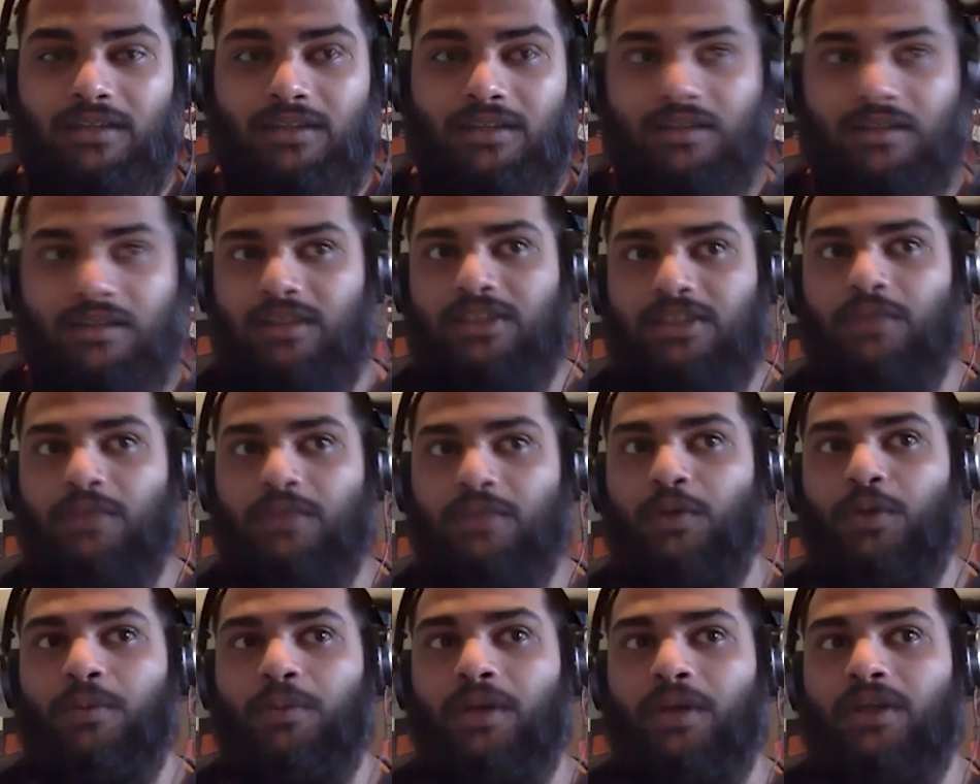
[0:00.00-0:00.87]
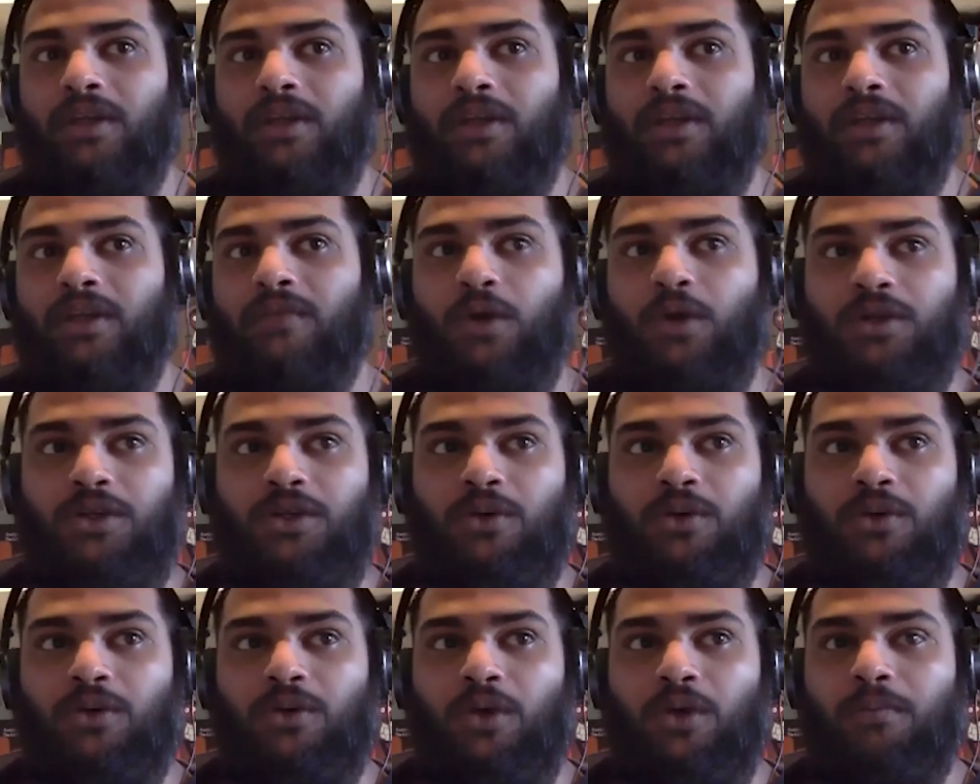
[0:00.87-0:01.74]
someone who might have got
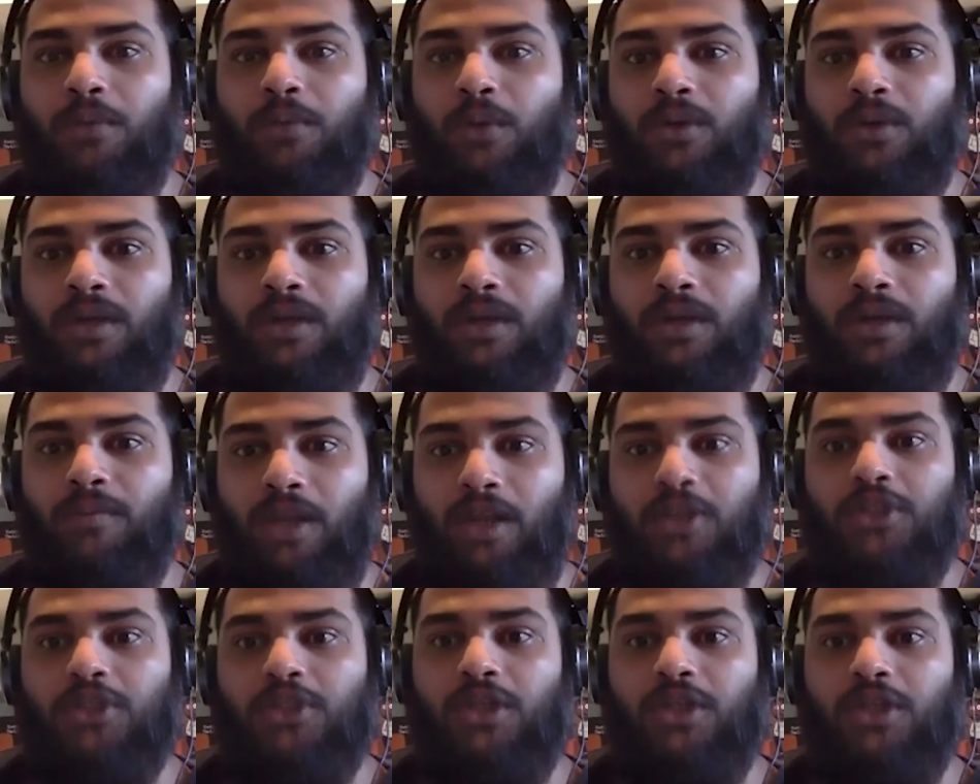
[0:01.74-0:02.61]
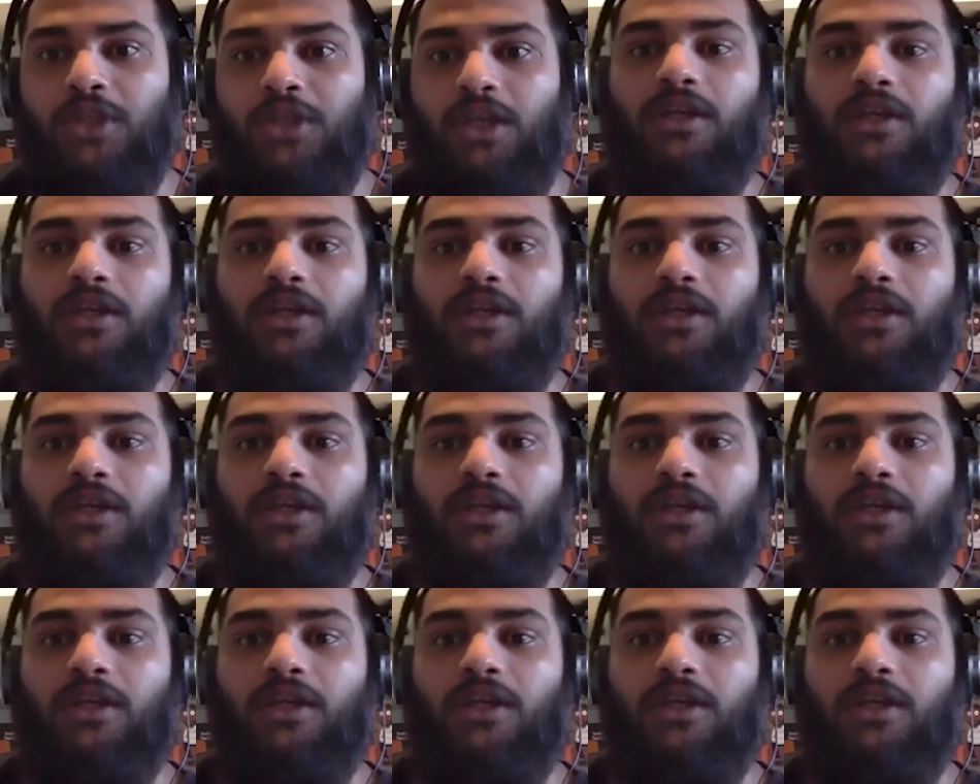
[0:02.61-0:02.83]
here on a boat and managed to get